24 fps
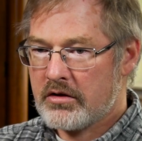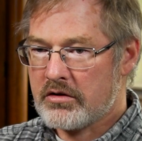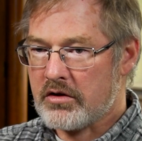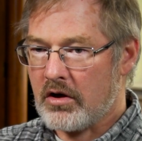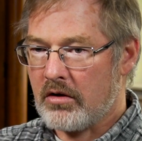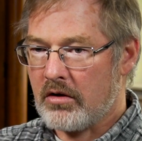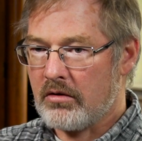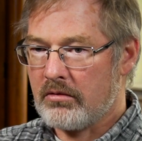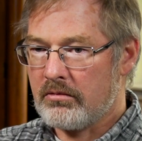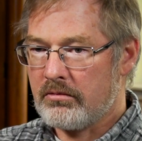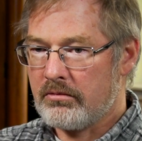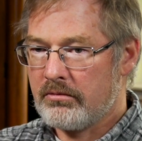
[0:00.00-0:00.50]

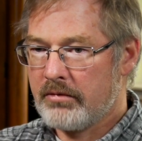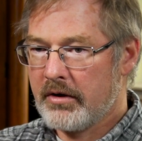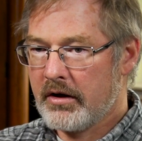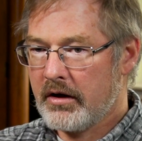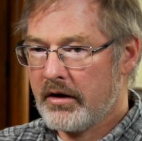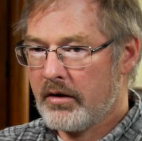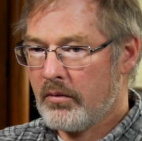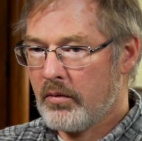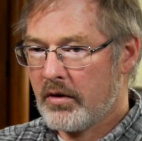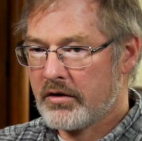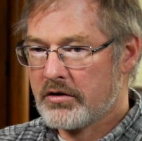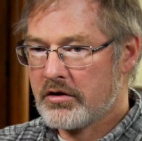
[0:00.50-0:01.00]
So
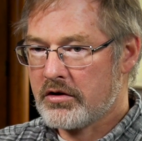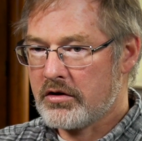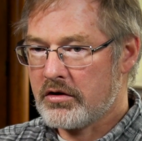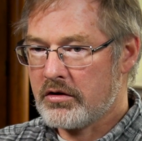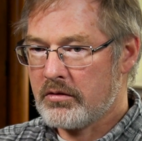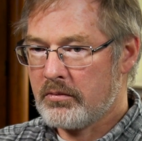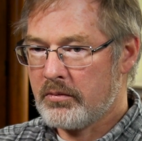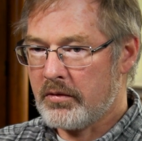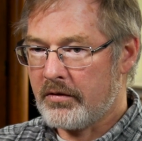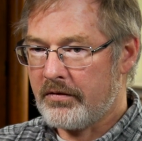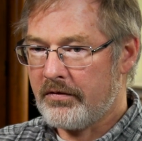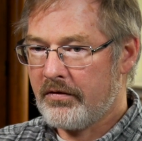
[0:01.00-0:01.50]
really what to
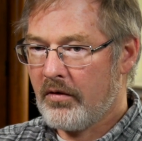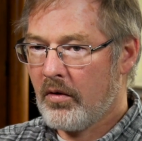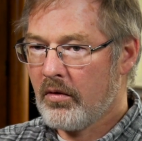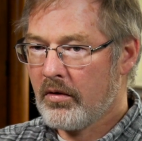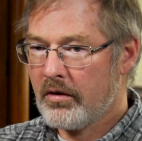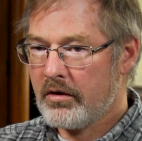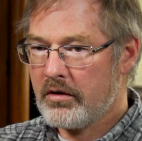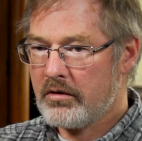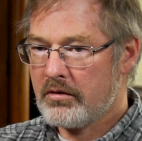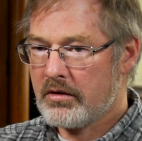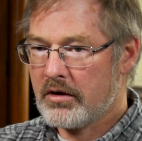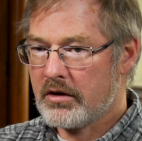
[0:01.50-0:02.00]
do
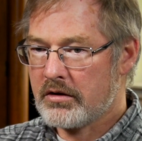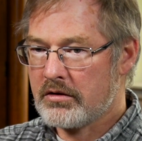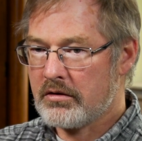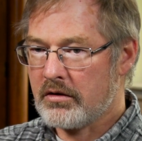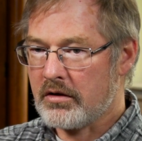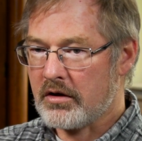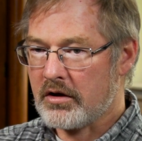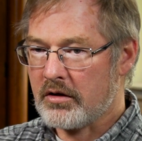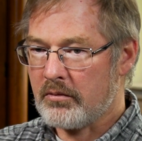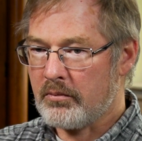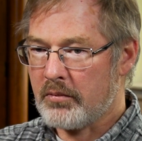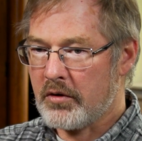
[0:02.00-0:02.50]
before you get to
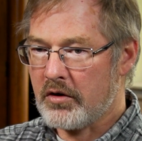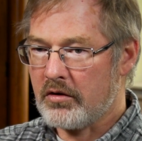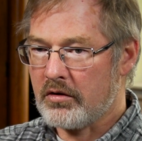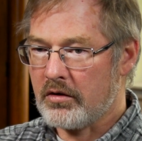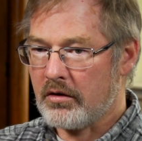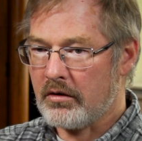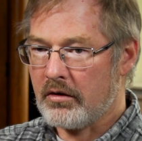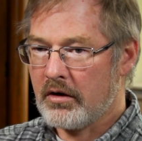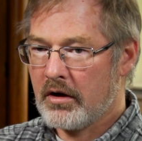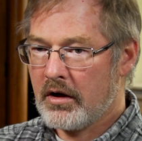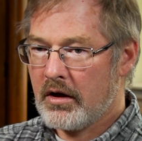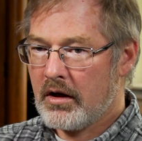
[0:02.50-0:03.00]
the
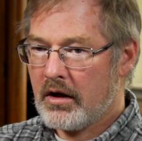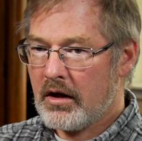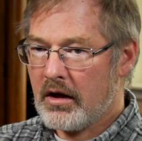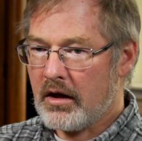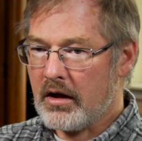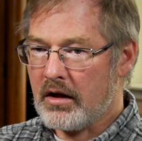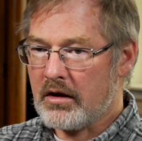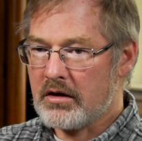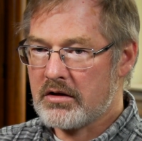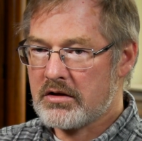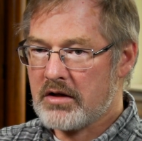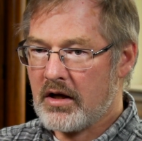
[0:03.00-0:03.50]
computer
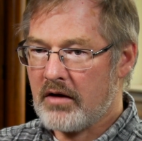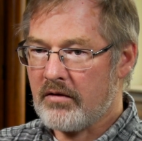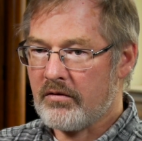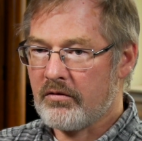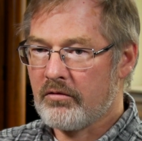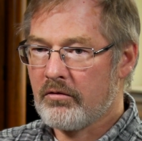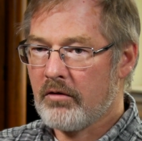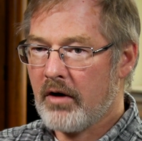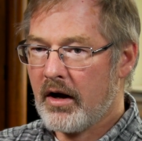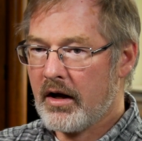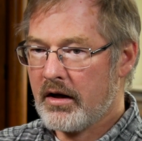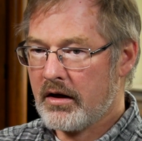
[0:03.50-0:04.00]
is
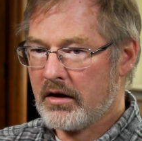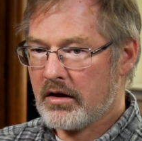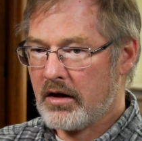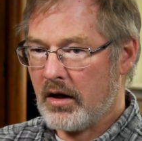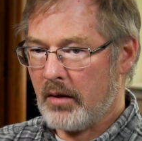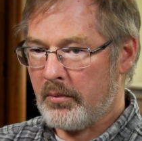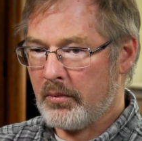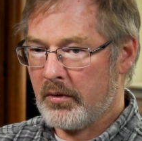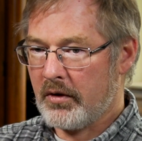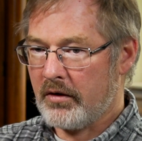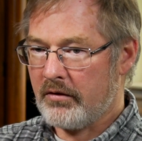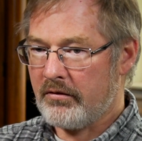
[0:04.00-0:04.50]
have read a
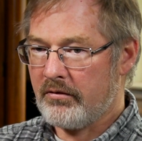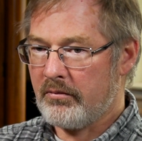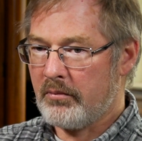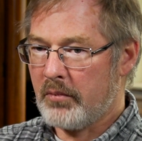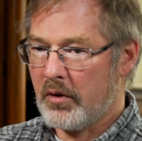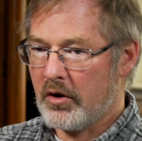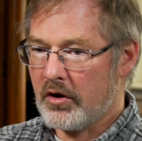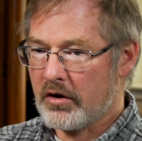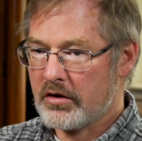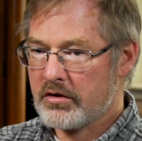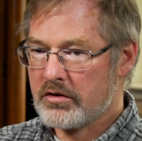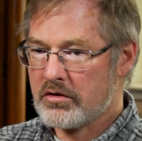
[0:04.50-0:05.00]
couple of
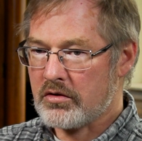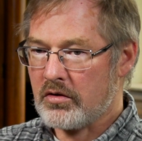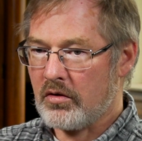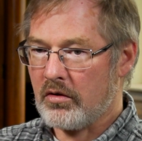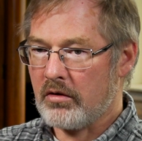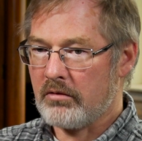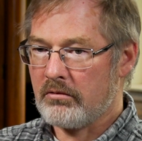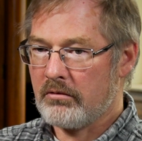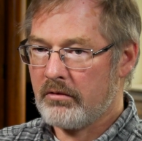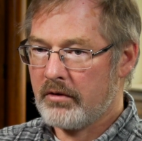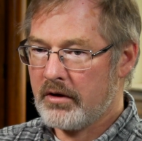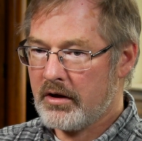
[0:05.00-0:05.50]
books
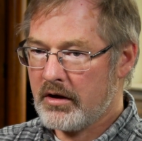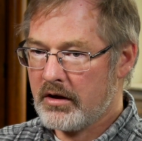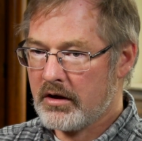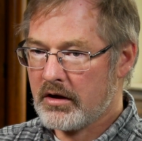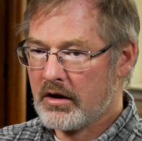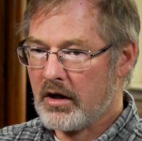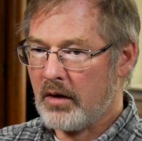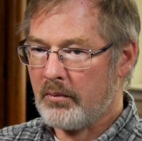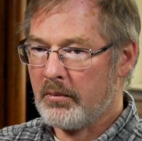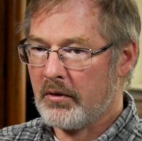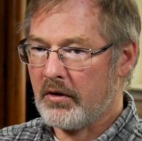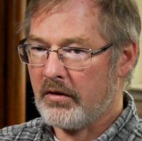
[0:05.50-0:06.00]
or read a
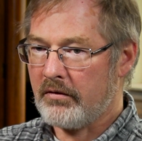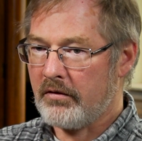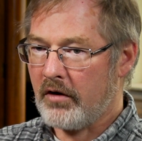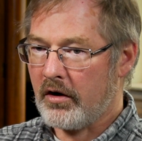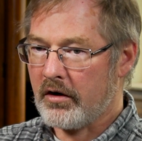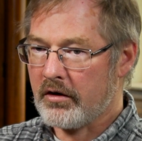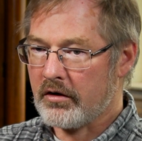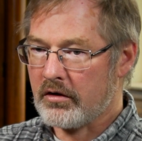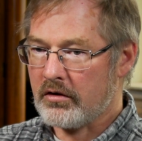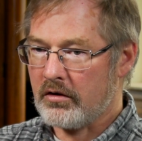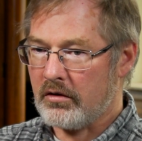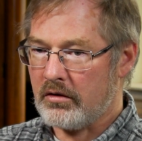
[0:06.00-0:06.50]
couple of
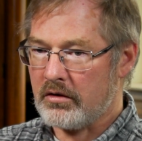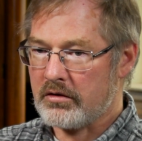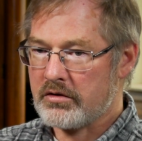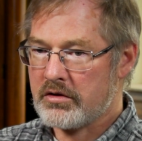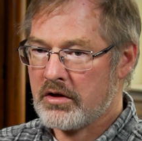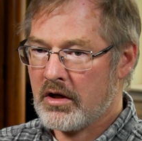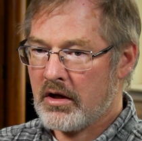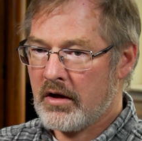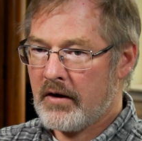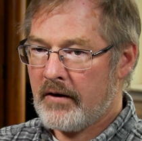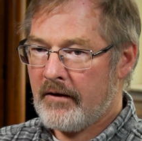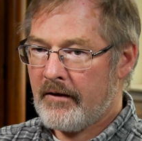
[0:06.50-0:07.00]

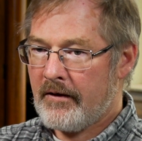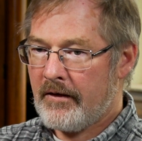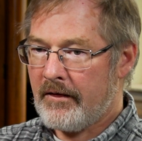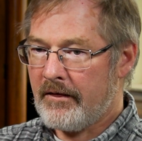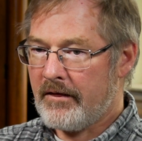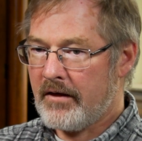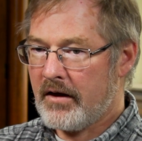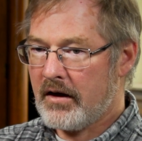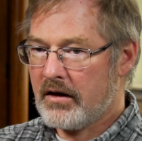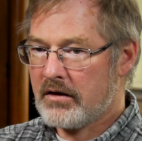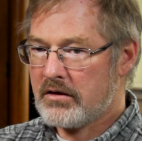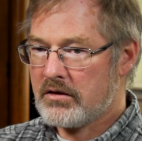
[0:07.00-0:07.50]
articles
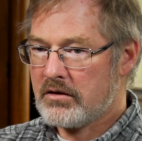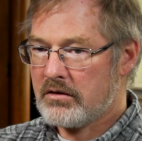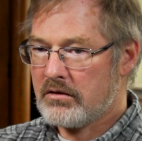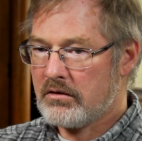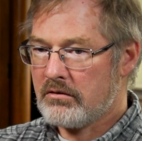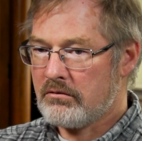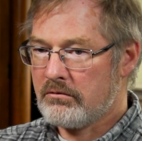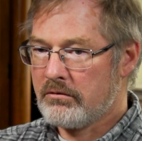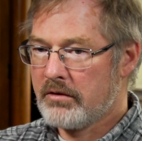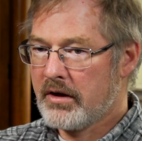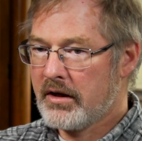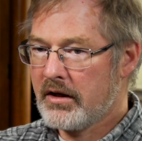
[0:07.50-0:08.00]
that
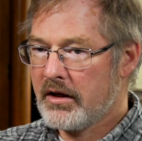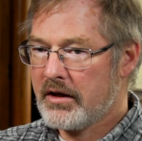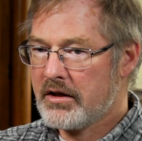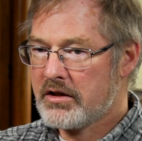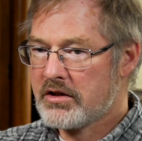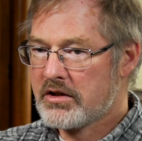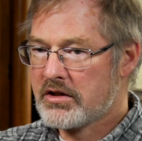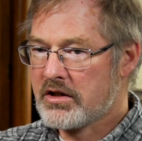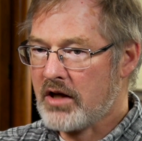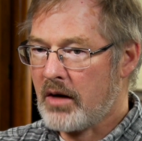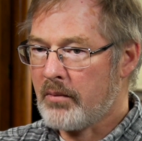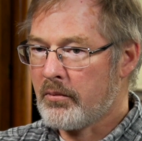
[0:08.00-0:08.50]
really
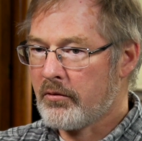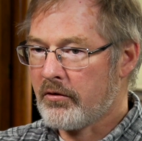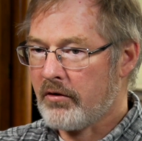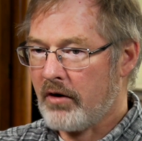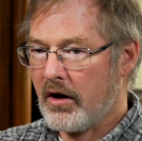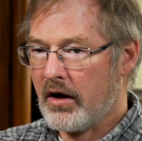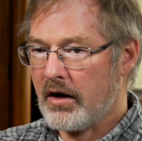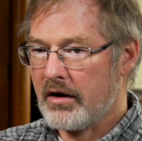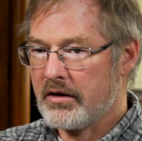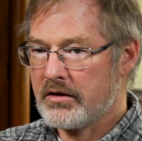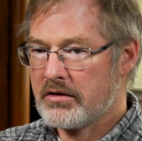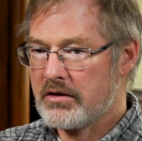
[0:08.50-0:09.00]

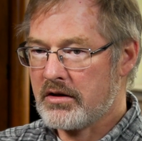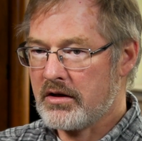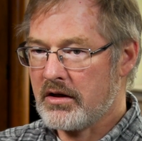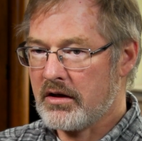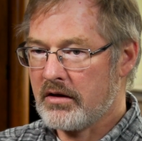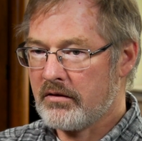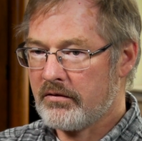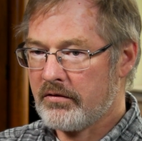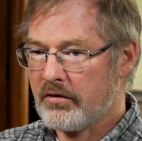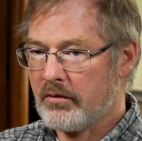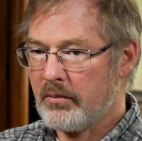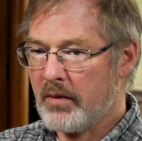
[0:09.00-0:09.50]
summarize
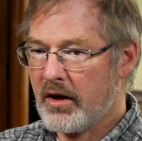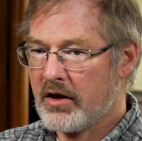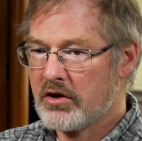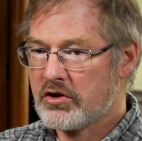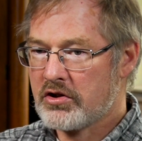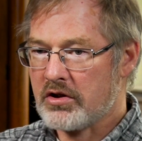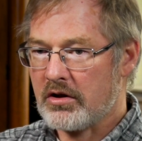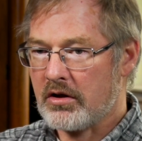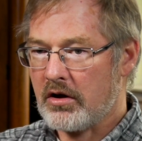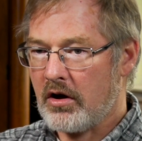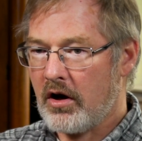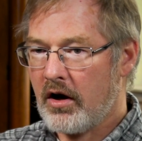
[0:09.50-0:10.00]
the
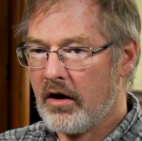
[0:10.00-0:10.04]
information.